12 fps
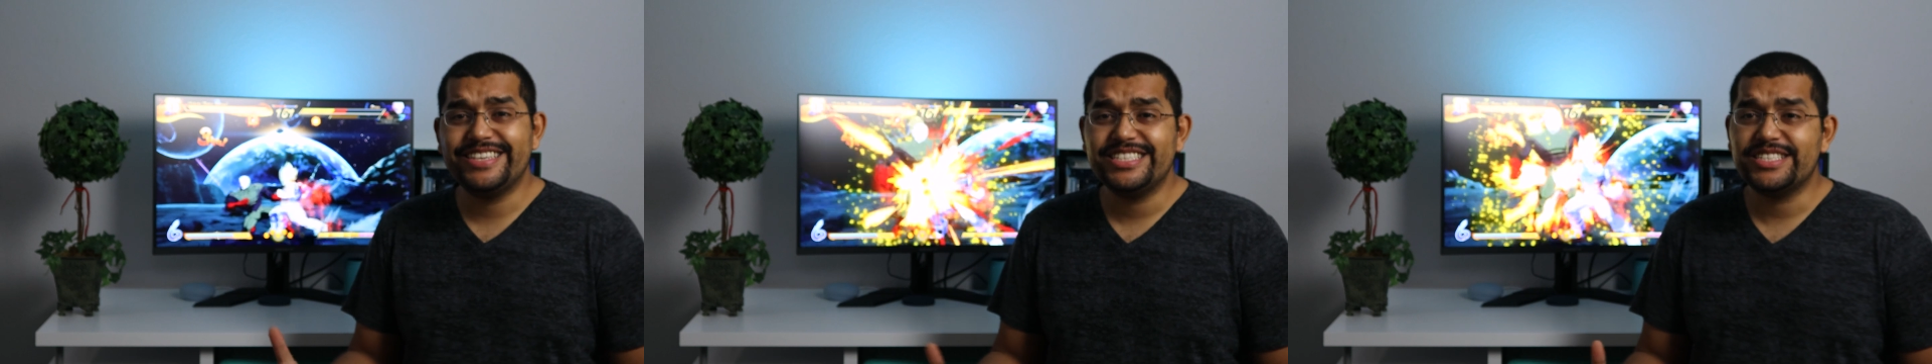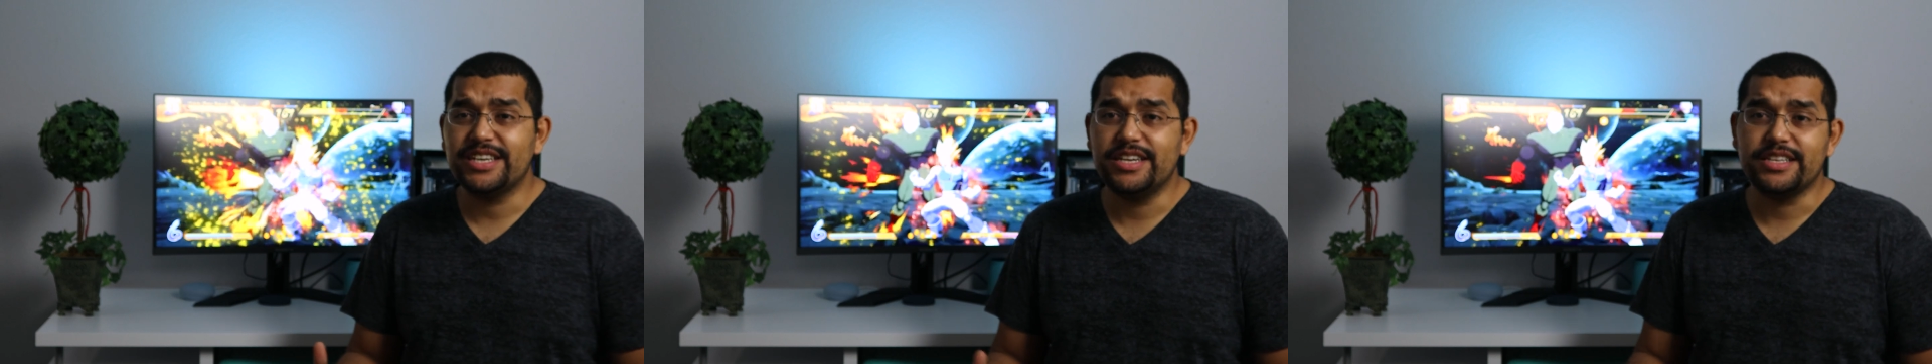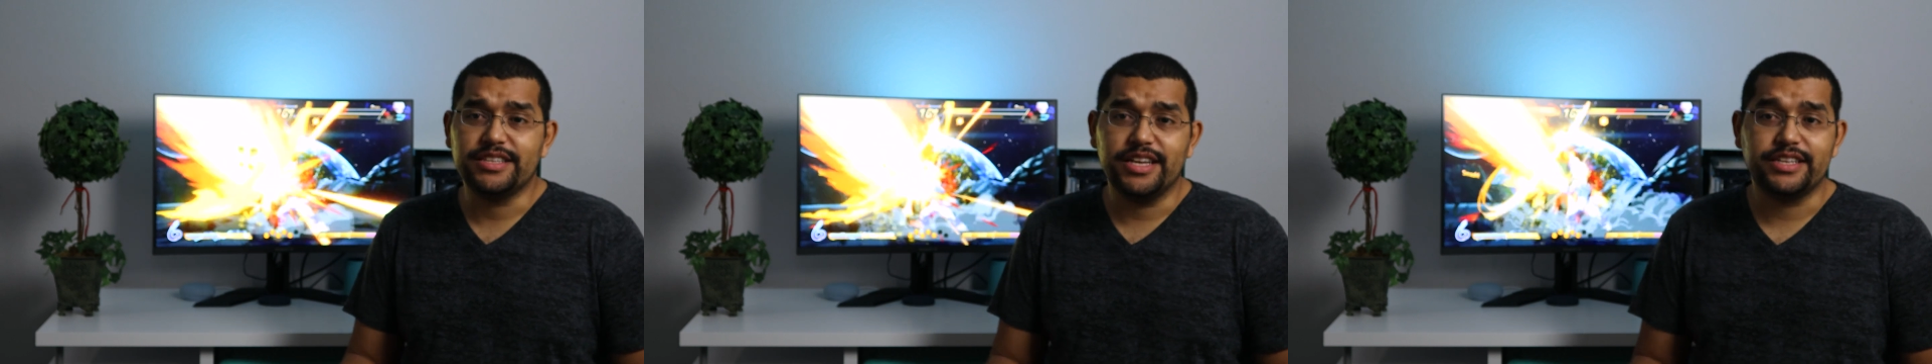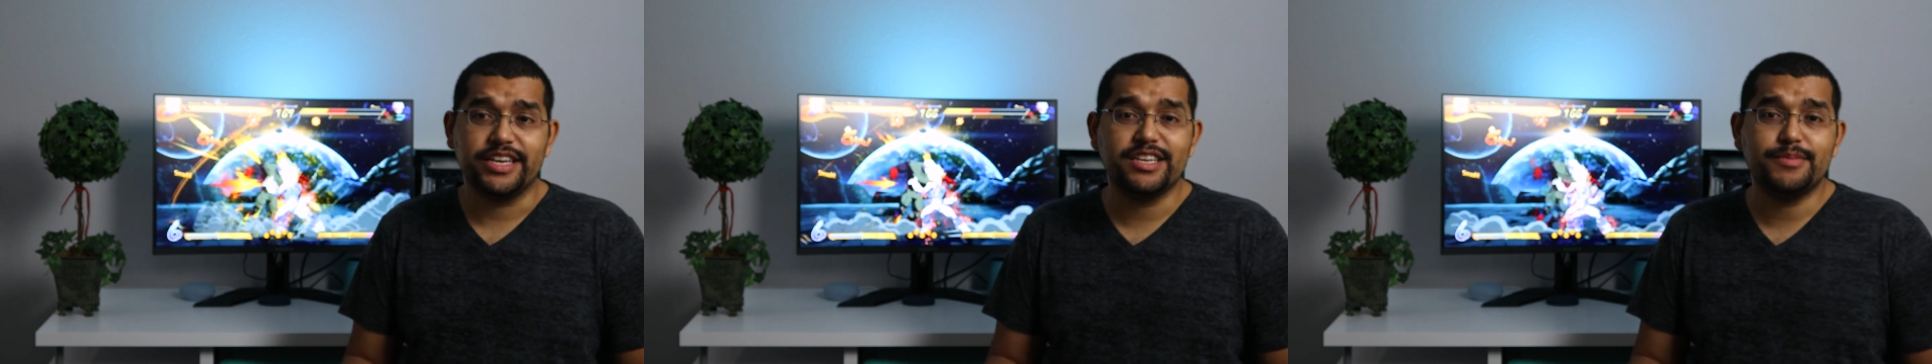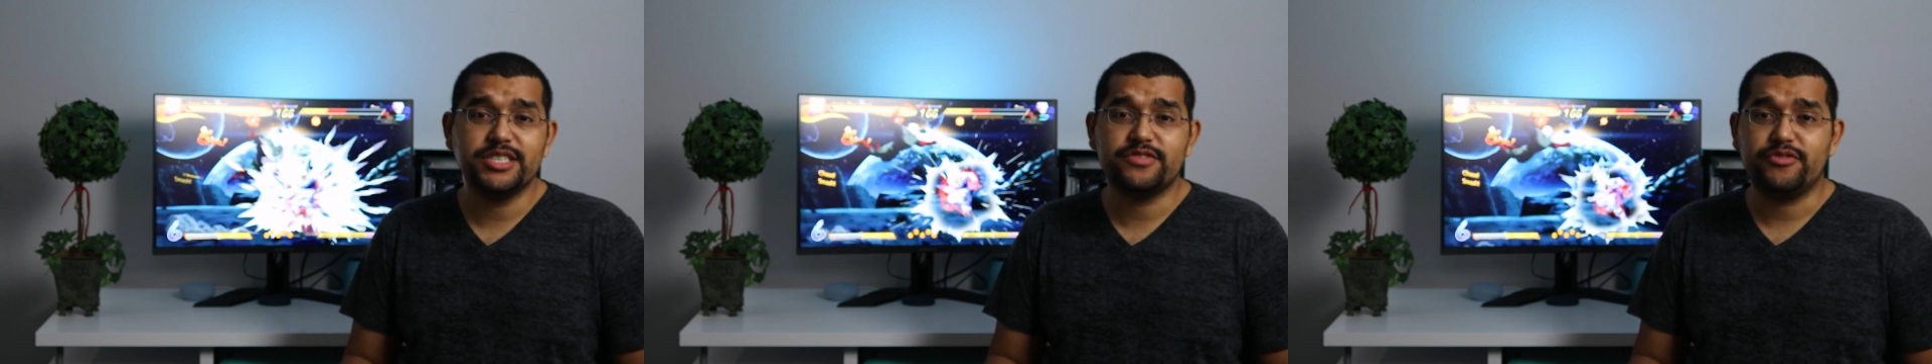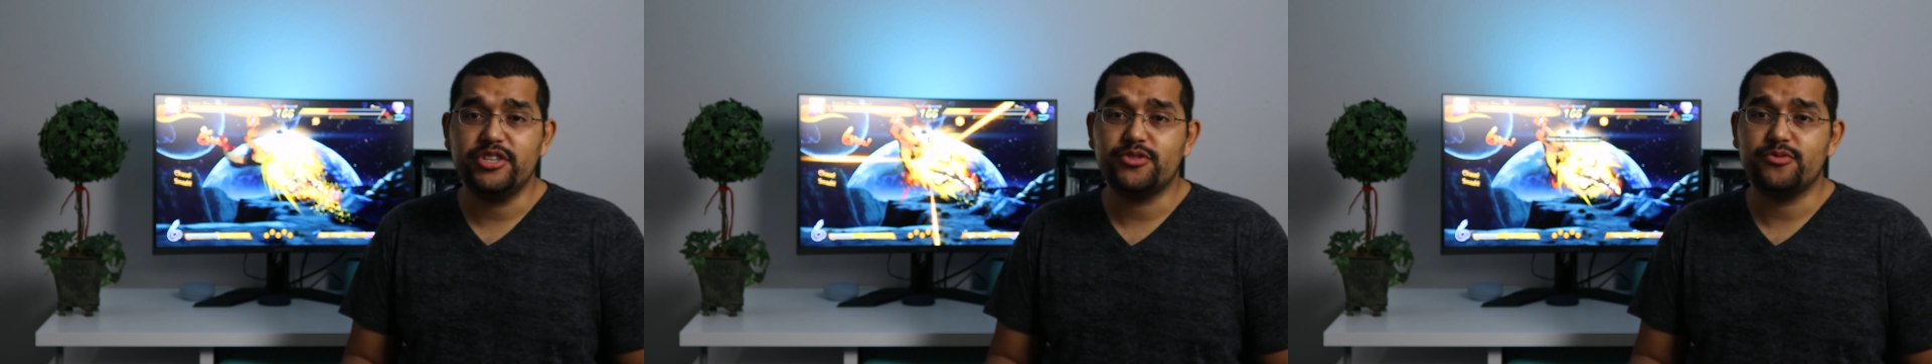this Gigabyte's
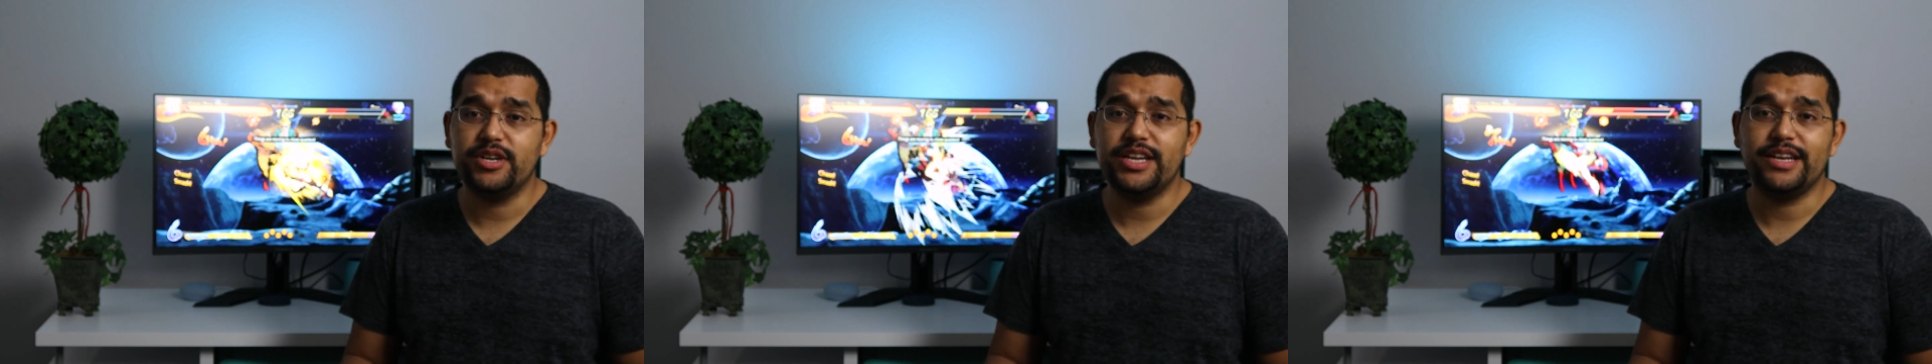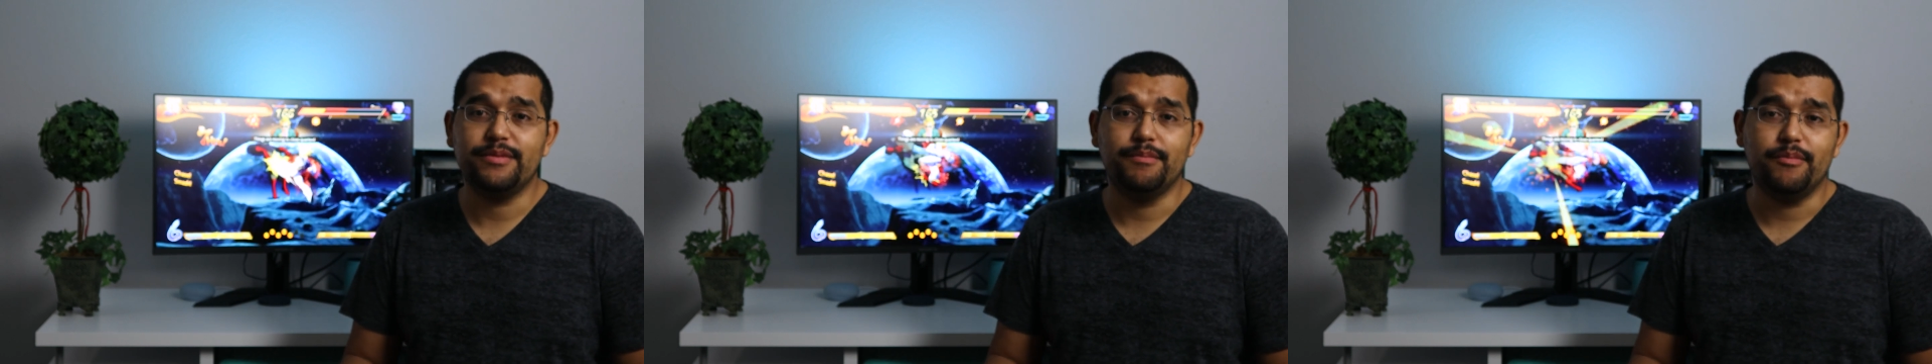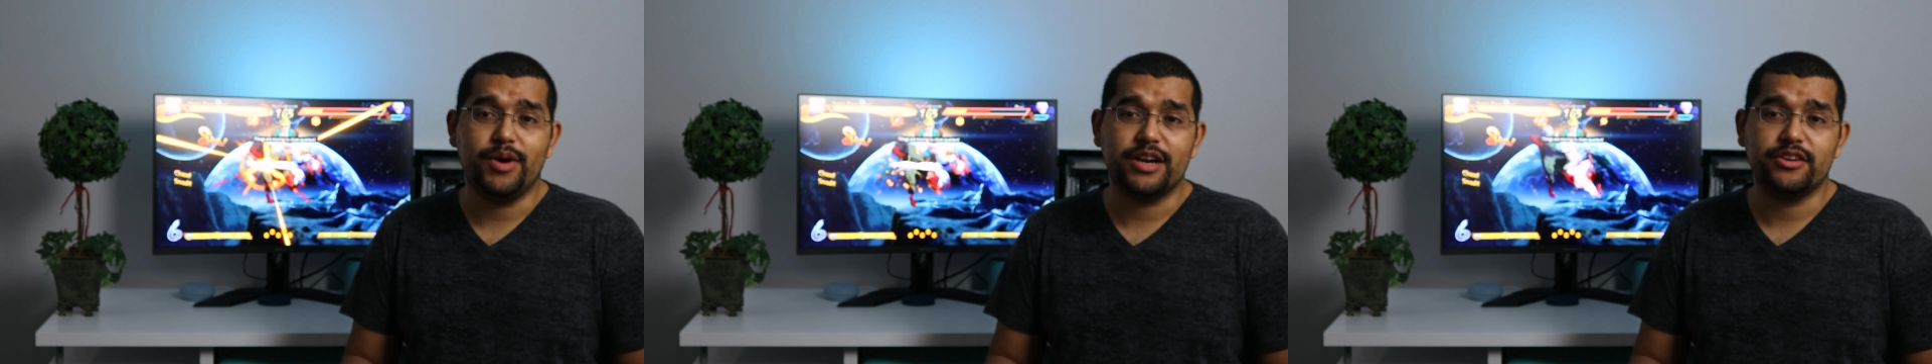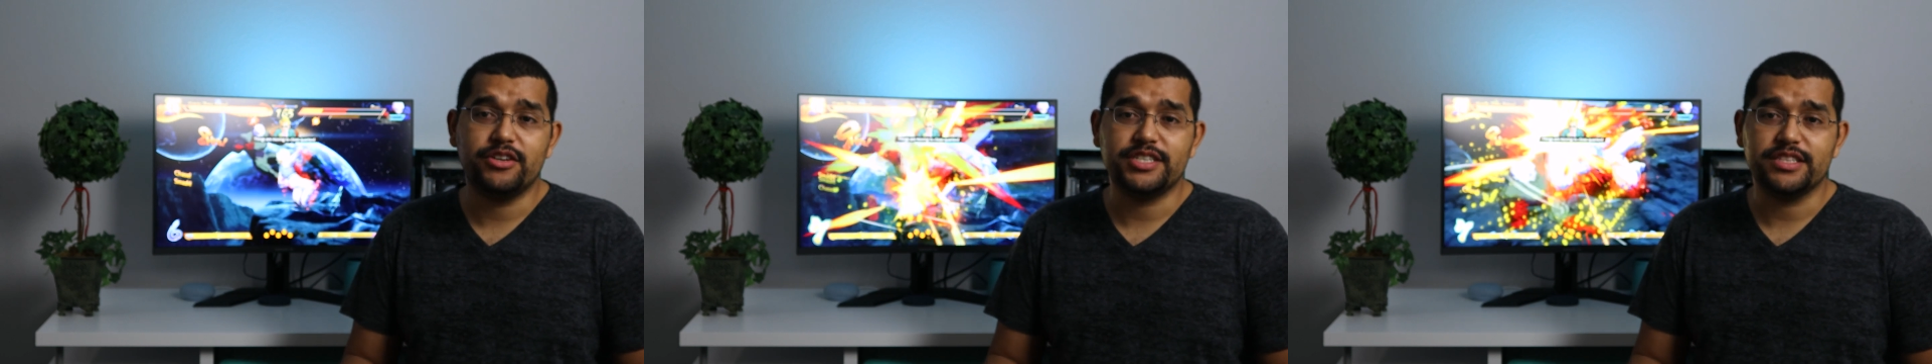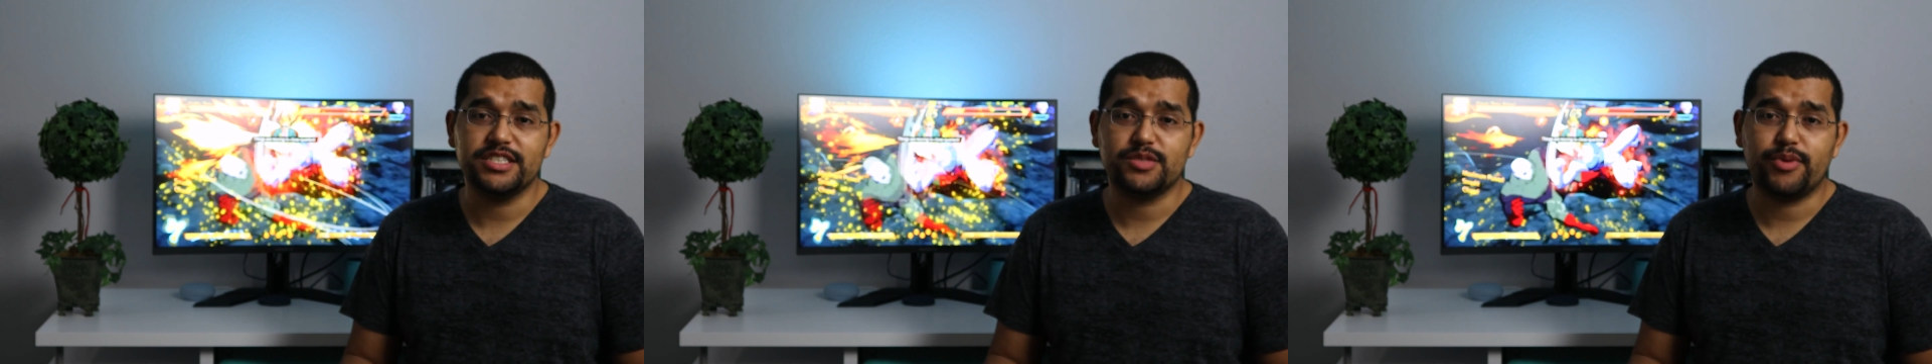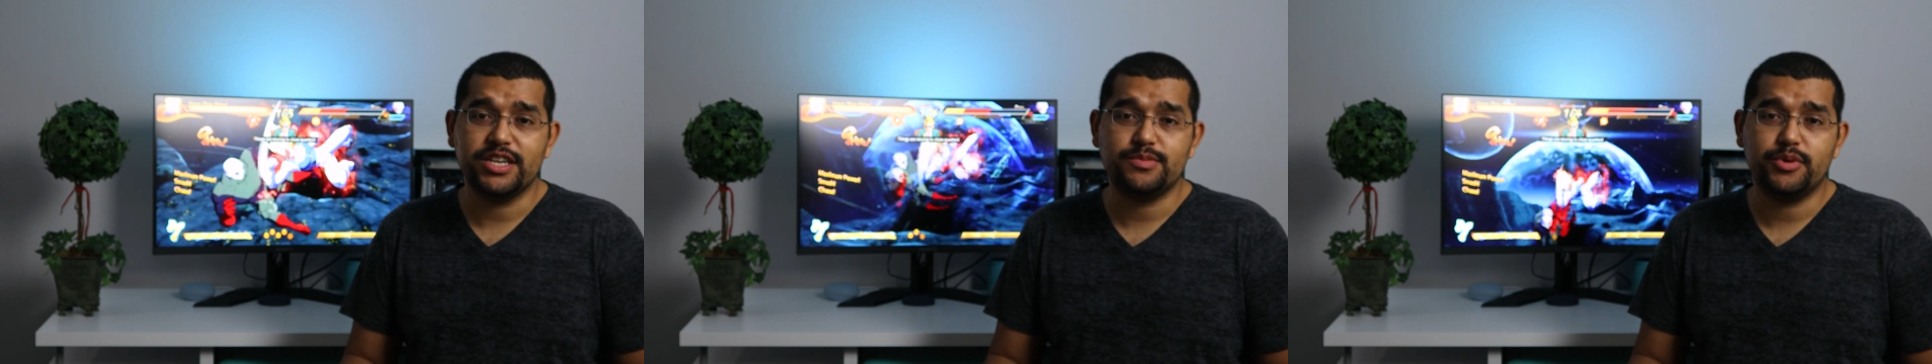first run at monitors at this
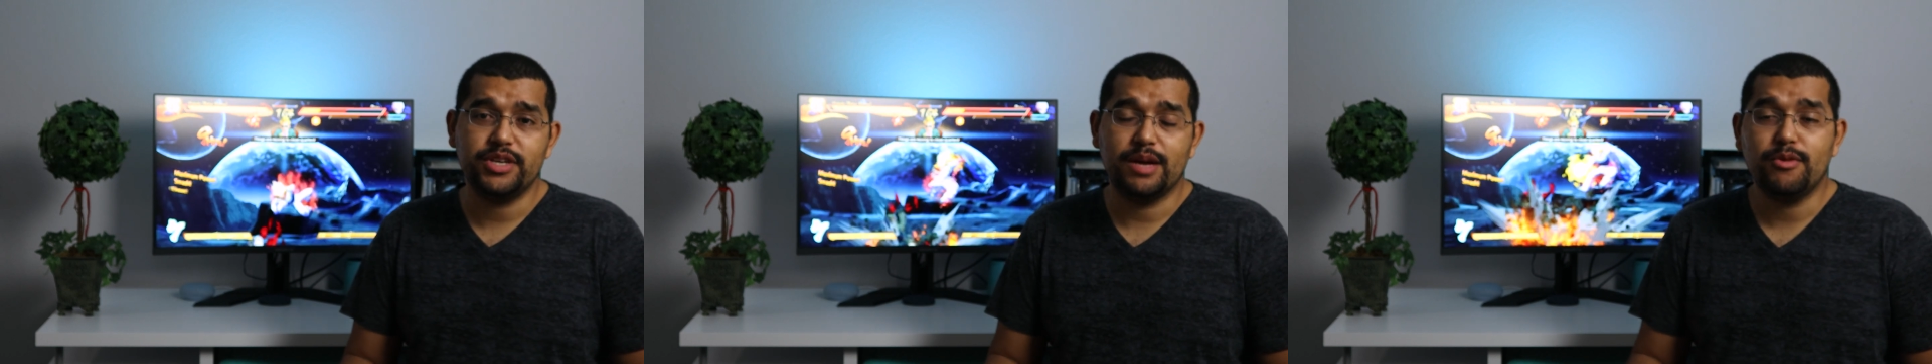price point.